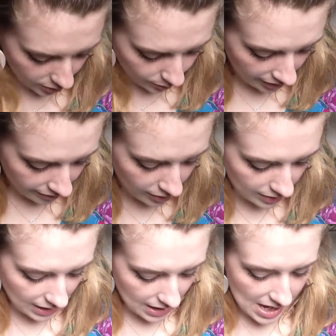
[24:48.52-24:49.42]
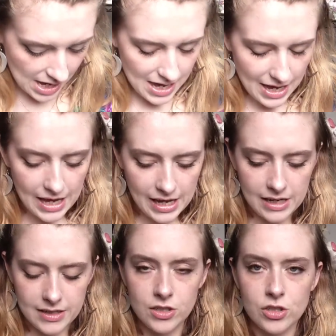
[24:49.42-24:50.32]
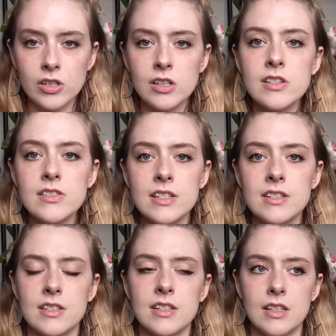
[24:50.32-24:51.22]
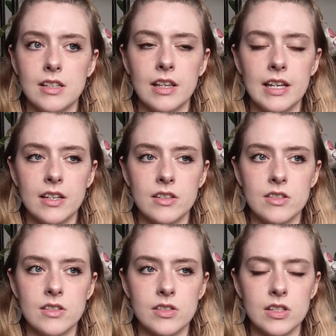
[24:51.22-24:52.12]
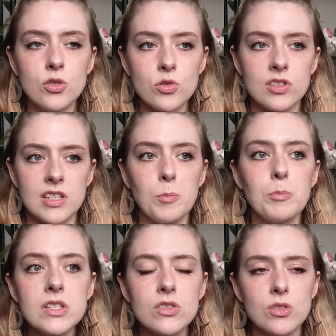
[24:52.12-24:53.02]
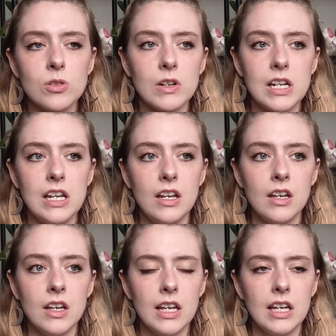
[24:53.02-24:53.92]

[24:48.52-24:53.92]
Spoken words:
or whatever, and it turns into like this interesting mystery